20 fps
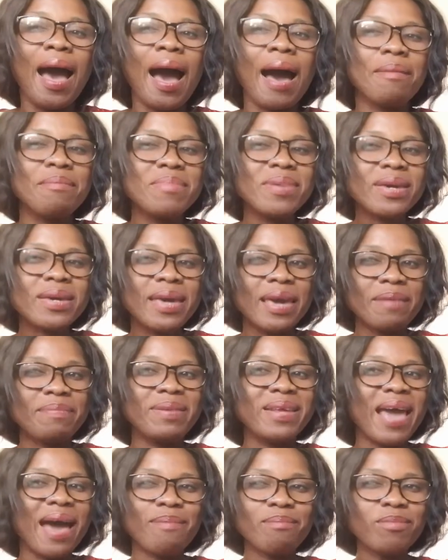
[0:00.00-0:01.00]

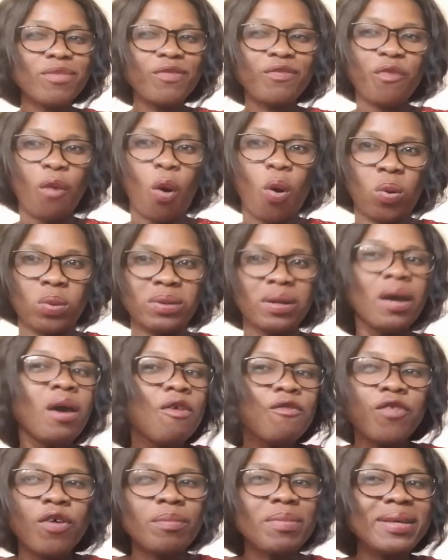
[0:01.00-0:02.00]
amicably and move on.
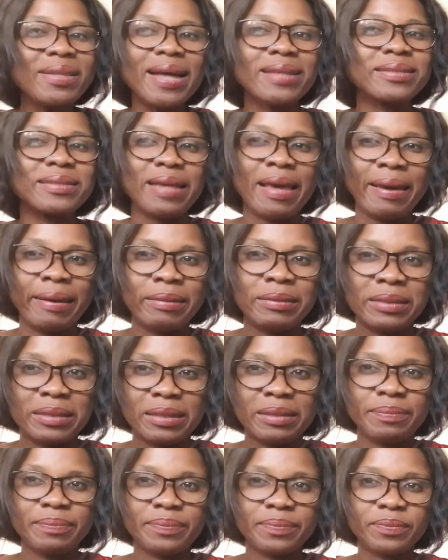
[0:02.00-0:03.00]
For me, that's
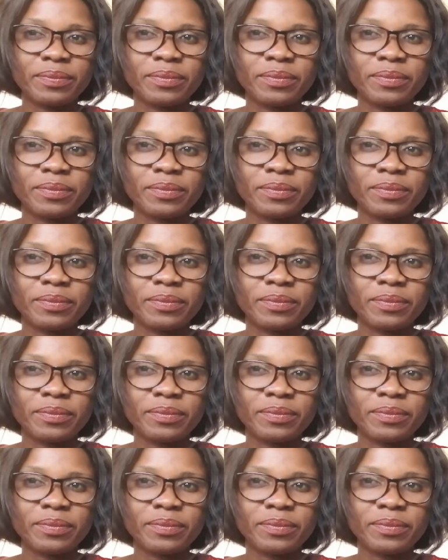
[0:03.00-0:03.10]
healthy.